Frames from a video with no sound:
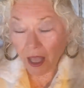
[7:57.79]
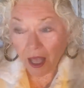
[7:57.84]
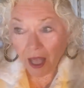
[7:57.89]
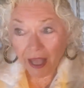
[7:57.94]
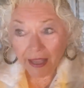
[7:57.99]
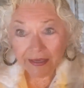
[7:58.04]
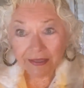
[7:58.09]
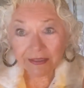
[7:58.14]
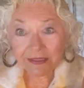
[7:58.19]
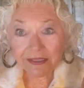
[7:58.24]

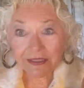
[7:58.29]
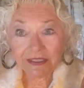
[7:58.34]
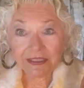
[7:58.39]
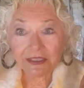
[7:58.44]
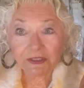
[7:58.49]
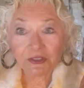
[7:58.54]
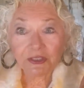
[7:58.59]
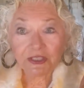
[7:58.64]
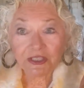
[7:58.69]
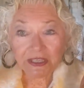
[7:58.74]
I can
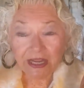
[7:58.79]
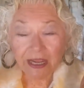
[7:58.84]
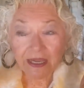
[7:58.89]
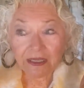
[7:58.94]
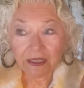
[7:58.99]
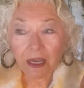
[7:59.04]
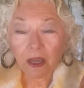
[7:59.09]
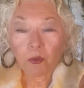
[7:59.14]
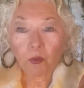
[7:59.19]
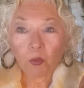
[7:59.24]
still
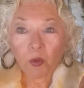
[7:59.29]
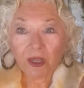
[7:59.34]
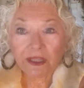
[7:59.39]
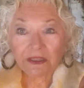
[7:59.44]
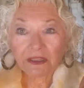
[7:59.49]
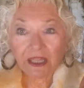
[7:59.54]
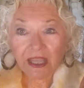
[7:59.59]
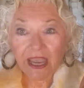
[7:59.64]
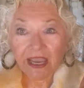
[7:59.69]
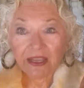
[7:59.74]
stand on
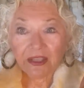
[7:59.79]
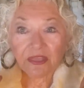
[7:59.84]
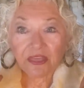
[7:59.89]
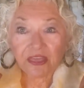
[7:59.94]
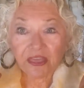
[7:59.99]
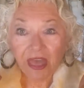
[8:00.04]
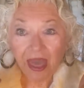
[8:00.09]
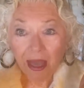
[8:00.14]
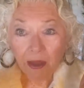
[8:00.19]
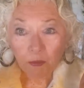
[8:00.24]
one leg
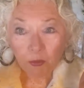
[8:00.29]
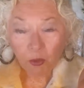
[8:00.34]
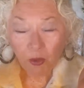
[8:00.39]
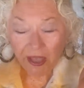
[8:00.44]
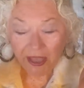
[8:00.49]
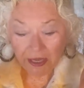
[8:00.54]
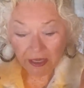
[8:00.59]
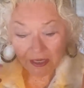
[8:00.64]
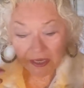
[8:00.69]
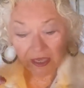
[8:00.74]
that
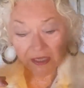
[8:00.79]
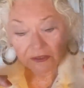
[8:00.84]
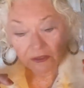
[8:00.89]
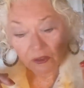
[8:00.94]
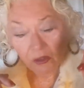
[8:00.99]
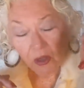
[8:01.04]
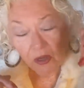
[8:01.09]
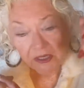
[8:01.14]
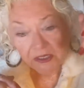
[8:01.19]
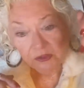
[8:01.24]
way as
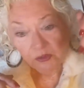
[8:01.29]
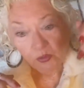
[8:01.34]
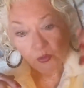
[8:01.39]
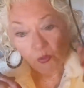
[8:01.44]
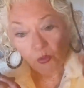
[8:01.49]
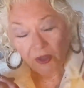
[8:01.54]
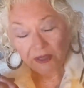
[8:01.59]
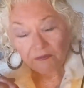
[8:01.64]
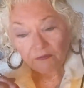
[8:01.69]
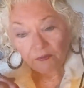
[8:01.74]
long as one